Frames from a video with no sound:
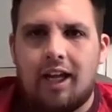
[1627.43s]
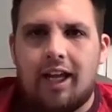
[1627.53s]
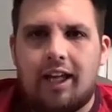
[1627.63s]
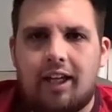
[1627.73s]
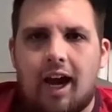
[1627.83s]

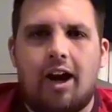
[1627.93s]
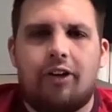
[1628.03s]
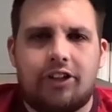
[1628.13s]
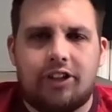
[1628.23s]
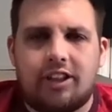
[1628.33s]
He
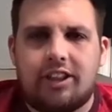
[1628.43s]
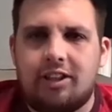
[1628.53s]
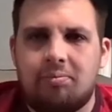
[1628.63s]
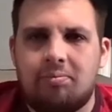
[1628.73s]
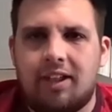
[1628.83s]
carries that
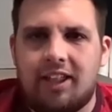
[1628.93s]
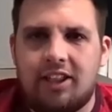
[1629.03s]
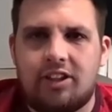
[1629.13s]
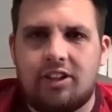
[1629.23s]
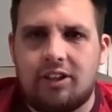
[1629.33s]
team. And
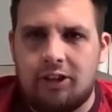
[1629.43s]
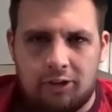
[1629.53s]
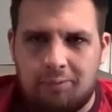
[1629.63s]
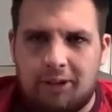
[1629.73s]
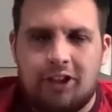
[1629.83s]

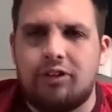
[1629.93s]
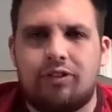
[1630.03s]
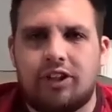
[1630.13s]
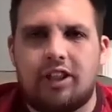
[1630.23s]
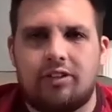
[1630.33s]
me and you've
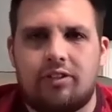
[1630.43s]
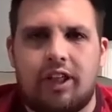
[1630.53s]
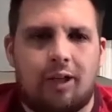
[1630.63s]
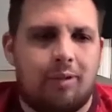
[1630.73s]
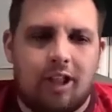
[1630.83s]
said it
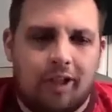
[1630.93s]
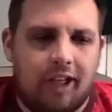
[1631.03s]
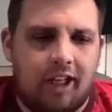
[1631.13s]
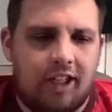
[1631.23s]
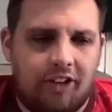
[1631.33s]
time and time
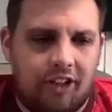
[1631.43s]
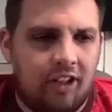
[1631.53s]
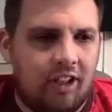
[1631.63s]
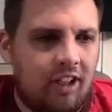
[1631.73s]
again, Andy.